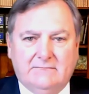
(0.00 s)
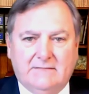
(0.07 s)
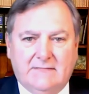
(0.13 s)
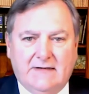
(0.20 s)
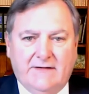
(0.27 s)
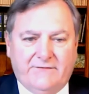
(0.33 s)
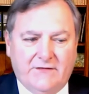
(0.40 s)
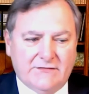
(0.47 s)

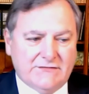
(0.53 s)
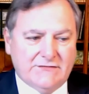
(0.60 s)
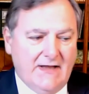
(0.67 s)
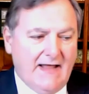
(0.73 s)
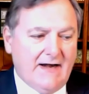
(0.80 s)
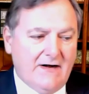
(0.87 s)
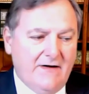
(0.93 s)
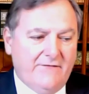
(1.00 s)
if there's
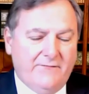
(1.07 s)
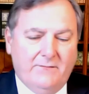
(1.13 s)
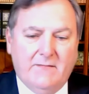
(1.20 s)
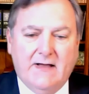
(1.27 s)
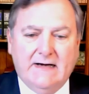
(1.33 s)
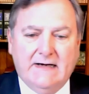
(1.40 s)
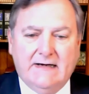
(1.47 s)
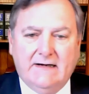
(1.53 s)
not enough
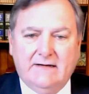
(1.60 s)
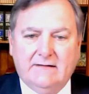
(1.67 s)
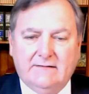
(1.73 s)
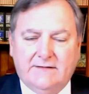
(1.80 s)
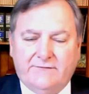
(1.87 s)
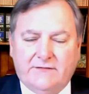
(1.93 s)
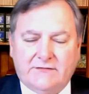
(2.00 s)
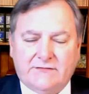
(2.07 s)
money,
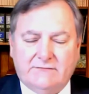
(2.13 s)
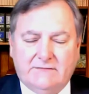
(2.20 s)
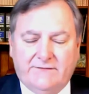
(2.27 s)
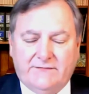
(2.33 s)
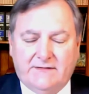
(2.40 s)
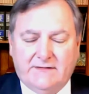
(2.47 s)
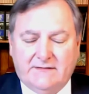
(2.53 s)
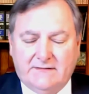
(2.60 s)
if
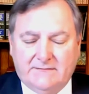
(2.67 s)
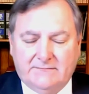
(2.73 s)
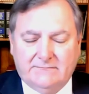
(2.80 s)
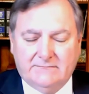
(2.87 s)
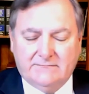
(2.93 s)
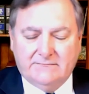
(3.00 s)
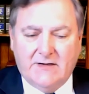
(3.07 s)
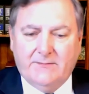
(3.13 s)
the